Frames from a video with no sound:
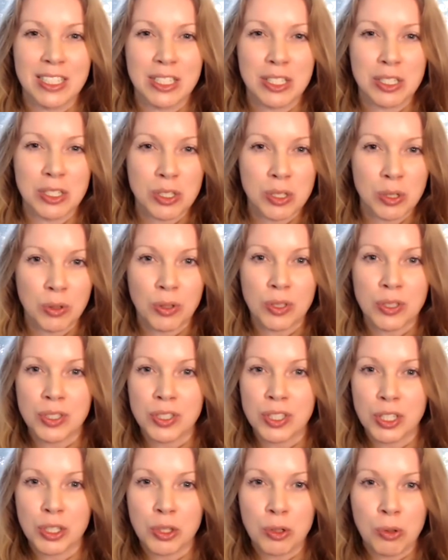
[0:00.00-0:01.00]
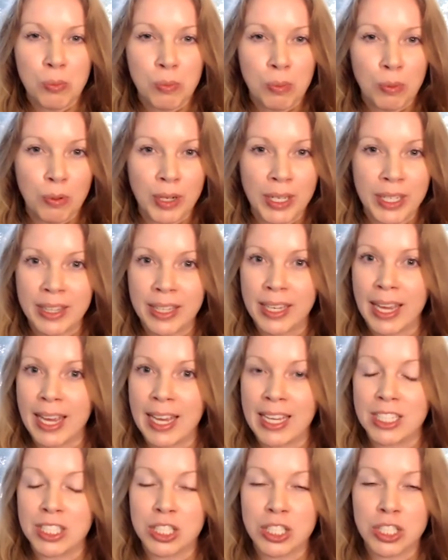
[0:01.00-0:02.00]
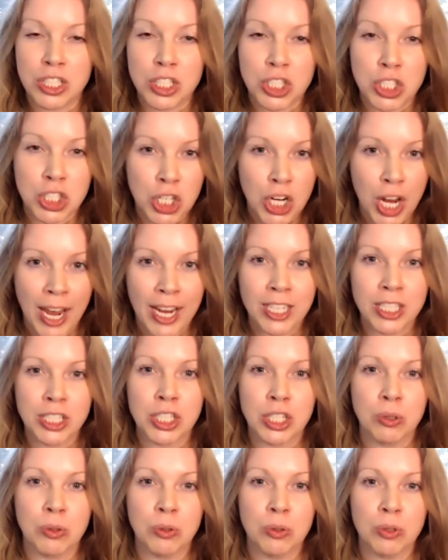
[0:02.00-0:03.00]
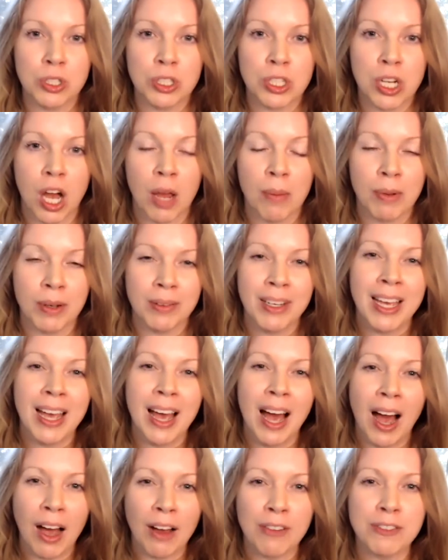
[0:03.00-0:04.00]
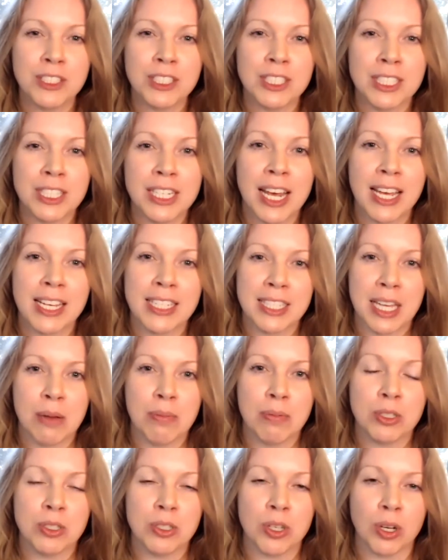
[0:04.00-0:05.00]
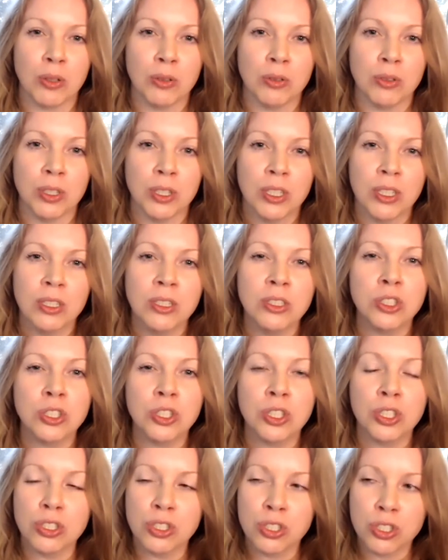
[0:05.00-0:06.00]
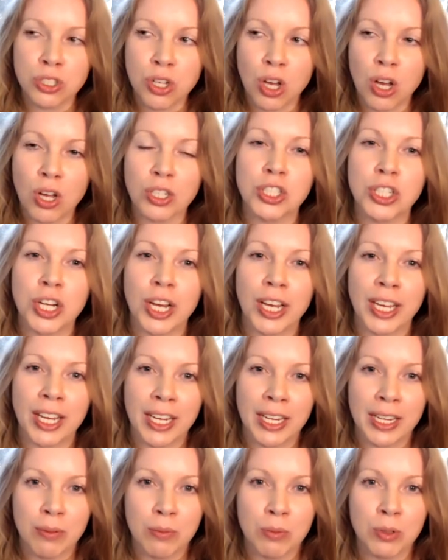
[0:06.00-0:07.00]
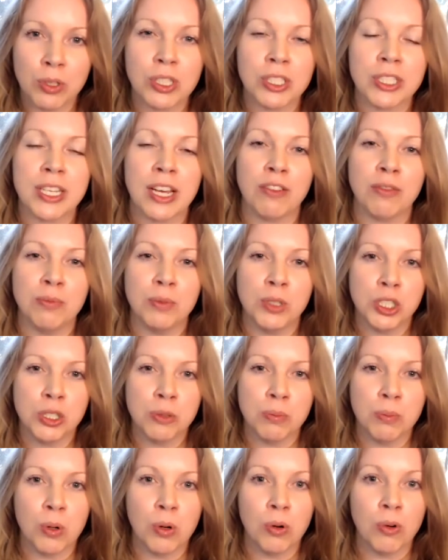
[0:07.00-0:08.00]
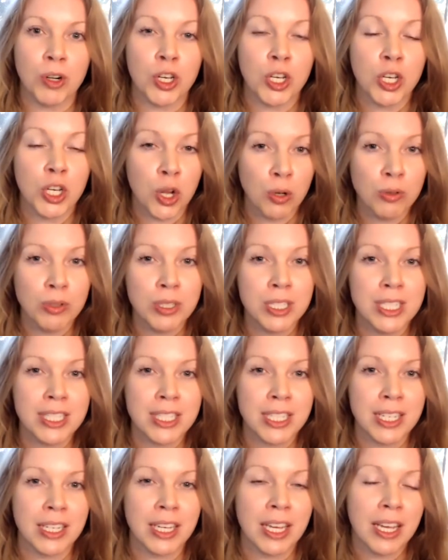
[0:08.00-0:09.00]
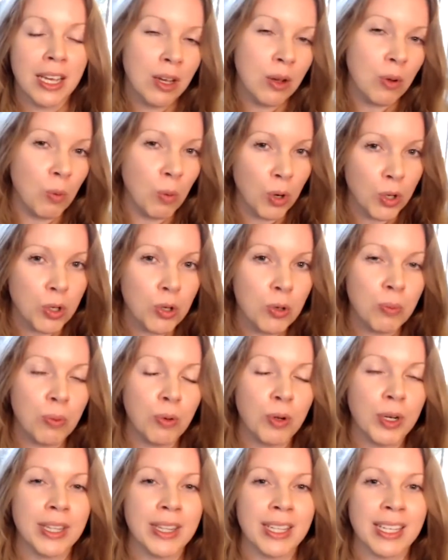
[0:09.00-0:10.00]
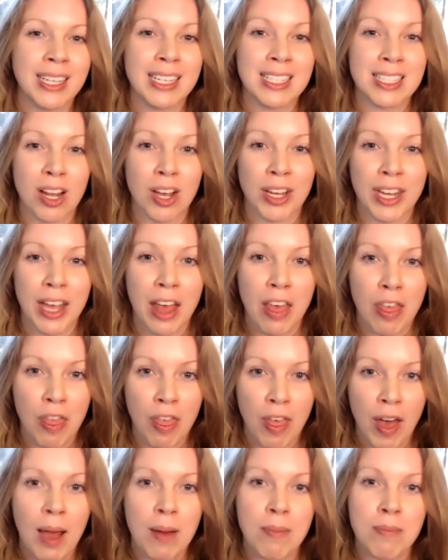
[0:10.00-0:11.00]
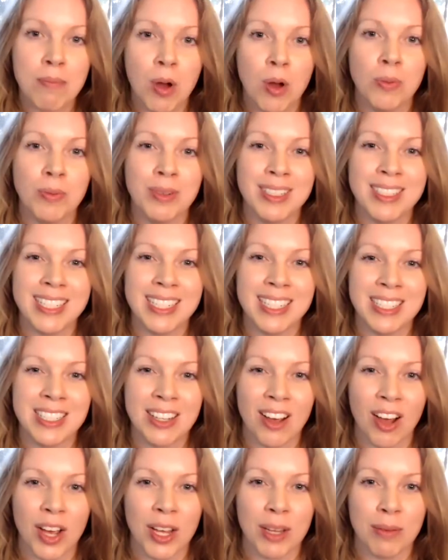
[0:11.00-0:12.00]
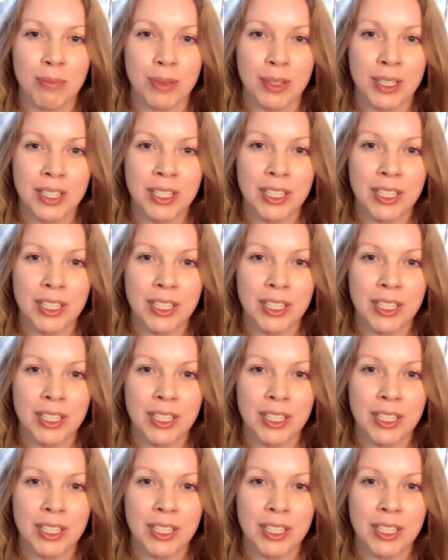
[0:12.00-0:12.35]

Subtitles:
So you see, your breathing is changing all the time. And after today's episode, just start checking in with yourself much more and noticing what your breathing is like at that moment in time,